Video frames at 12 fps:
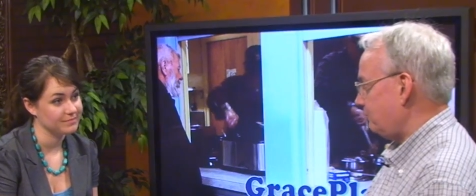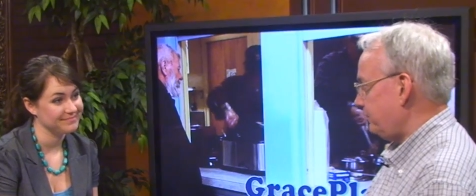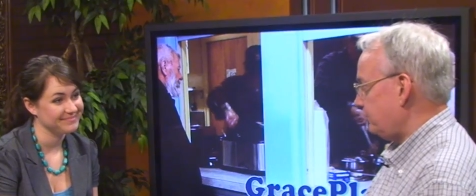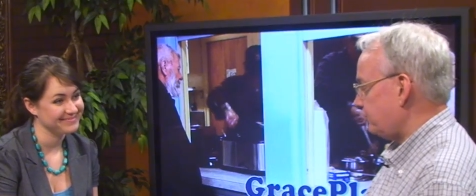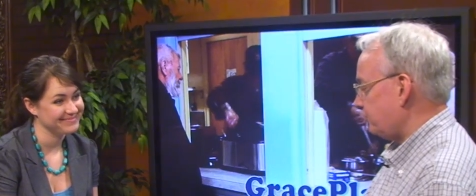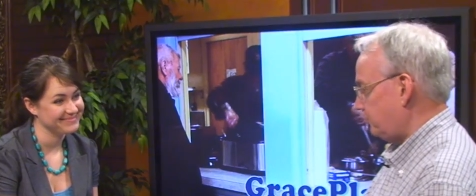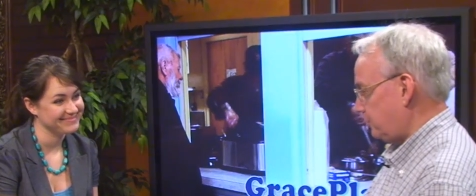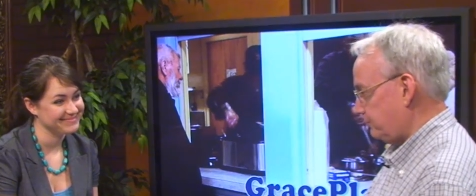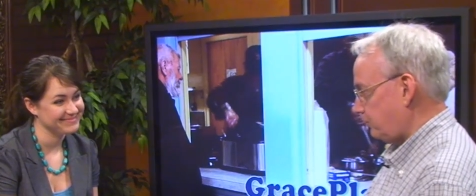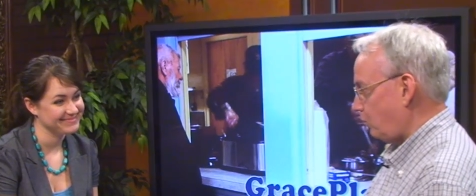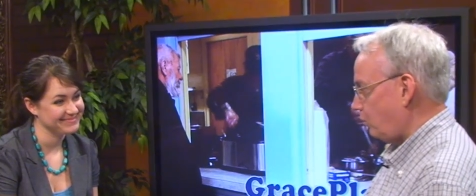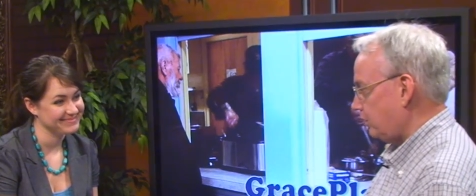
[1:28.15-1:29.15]
Speaker 1: we served
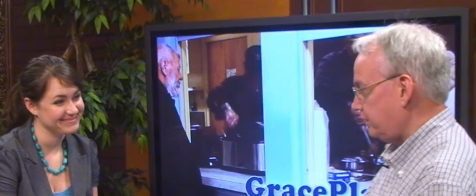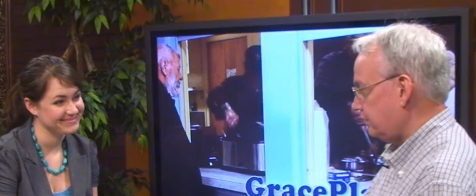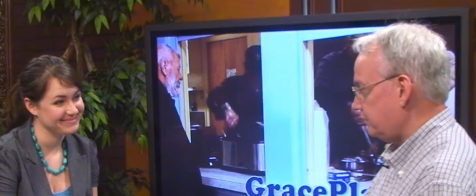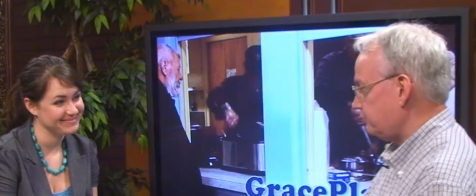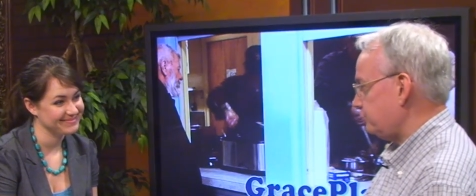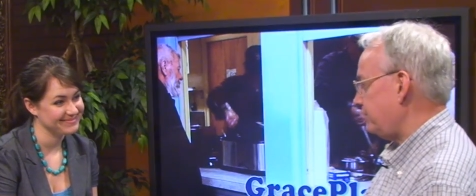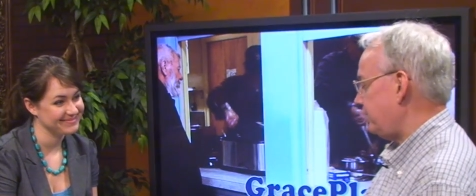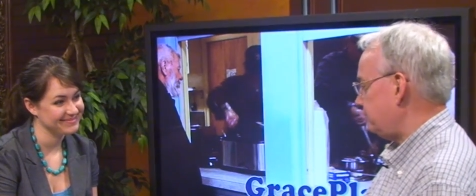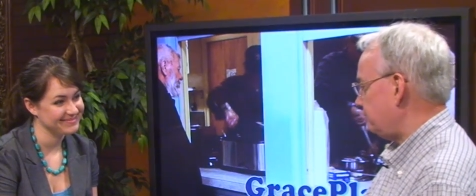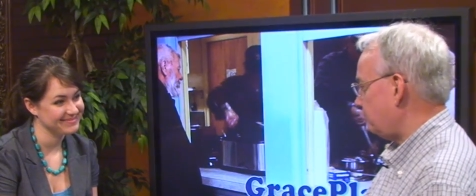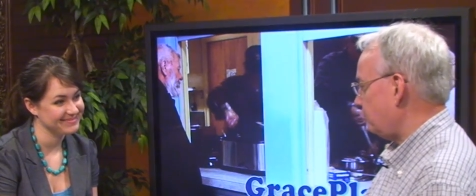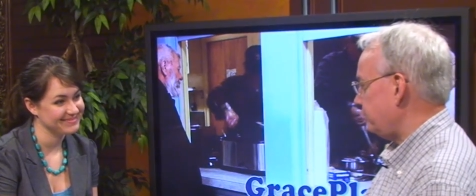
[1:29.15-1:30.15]

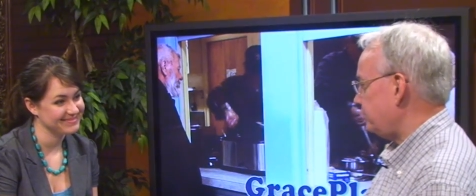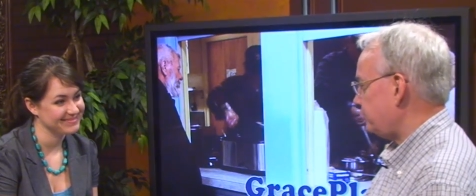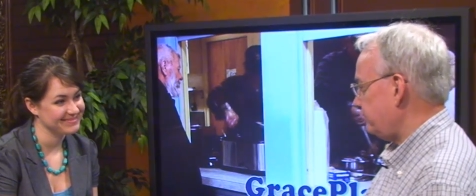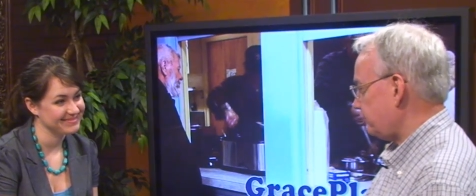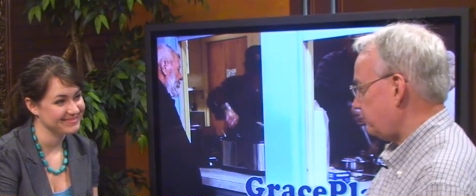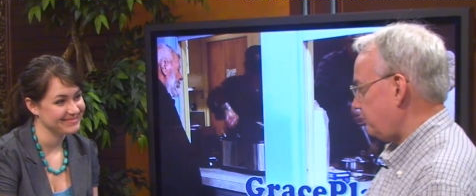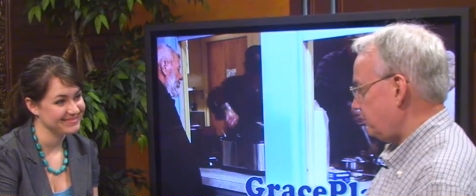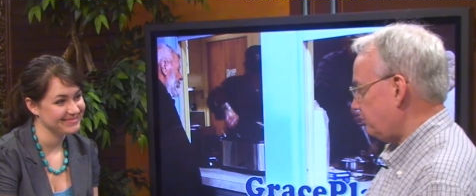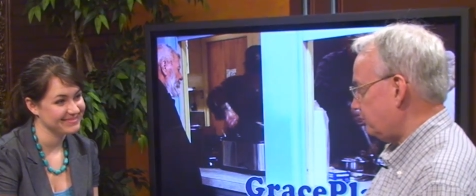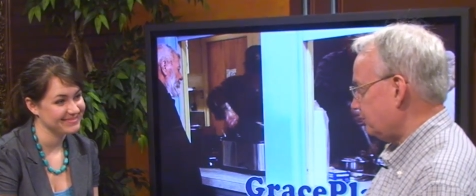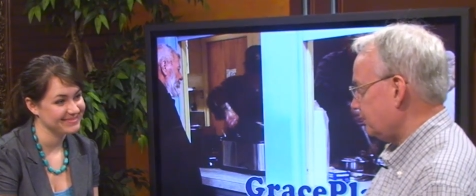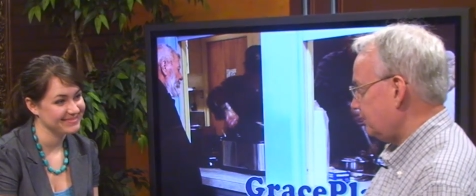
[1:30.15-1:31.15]
146
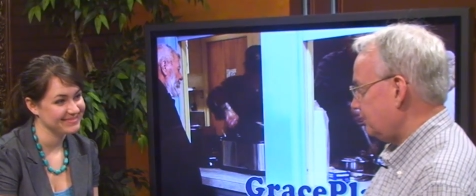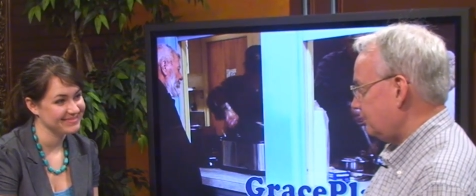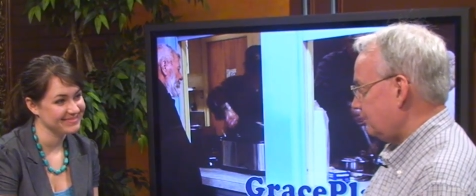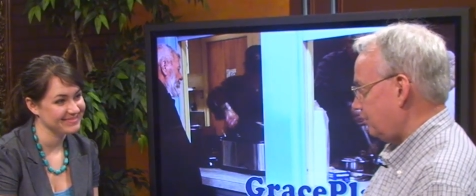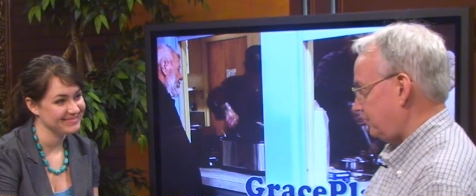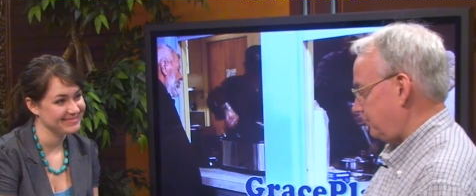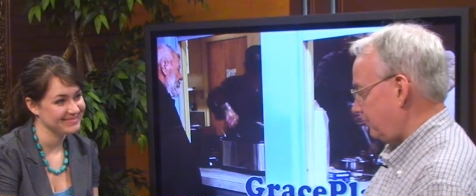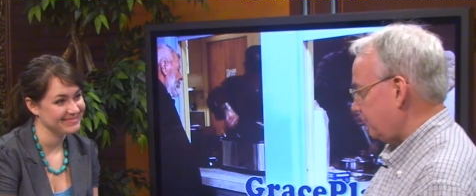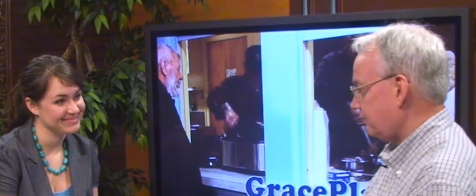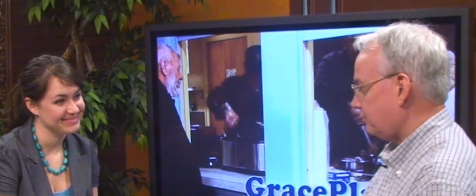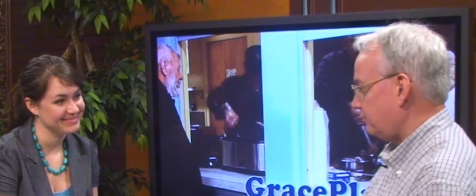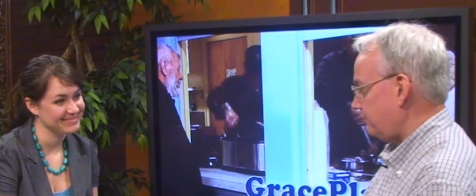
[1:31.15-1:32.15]
people on a non
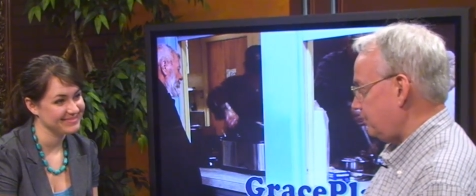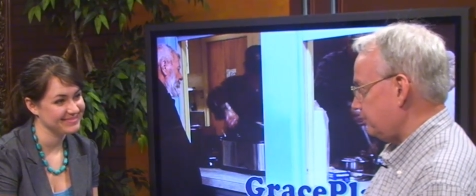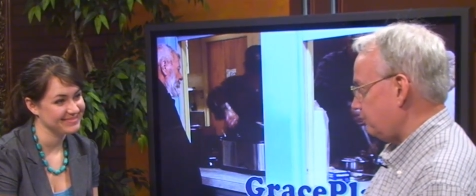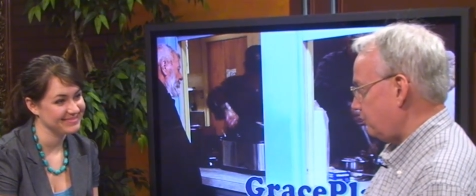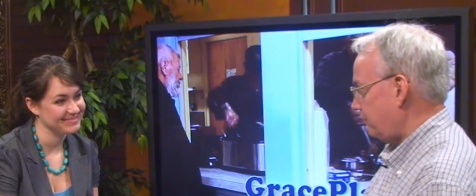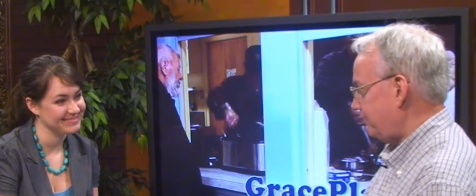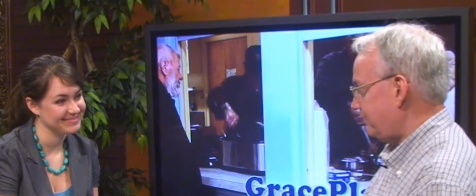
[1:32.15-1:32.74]
clothing giveaway